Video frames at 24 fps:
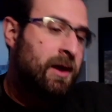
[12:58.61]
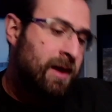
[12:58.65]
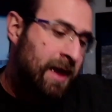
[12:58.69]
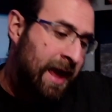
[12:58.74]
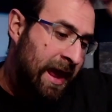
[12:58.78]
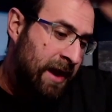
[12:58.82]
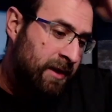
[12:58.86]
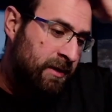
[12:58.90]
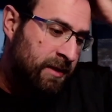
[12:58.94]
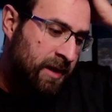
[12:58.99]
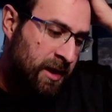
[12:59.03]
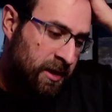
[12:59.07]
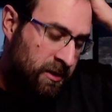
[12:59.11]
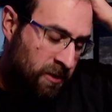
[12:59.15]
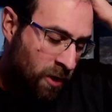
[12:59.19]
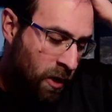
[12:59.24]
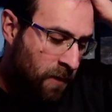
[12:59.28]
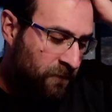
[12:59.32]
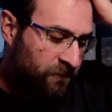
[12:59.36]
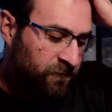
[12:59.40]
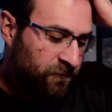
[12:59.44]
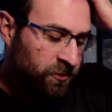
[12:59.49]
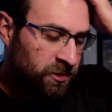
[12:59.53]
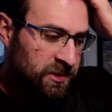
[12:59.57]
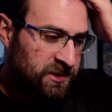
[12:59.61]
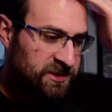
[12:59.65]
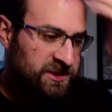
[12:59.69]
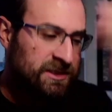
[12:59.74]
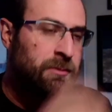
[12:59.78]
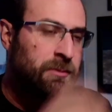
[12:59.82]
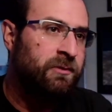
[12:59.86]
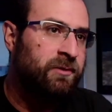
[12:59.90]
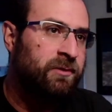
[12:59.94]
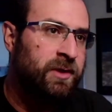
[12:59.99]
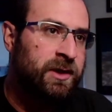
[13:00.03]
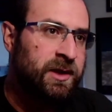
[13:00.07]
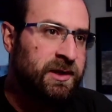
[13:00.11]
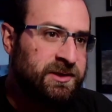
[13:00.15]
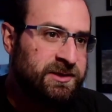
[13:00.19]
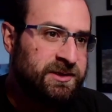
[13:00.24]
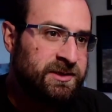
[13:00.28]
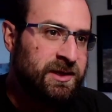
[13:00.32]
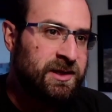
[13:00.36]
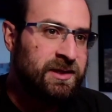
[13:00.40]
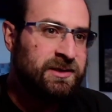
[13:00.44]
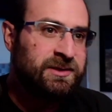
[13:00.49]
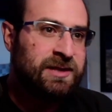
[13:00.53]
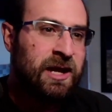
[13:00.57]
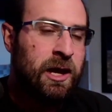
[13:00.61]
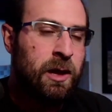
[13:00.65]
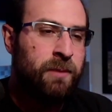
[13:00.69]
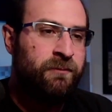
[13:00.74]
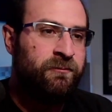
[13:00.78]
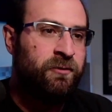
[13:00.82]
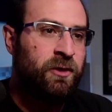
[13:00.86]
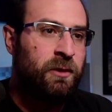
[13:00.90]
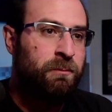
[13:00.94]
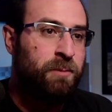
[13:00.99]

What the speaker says: and hopefully some of it is helpful.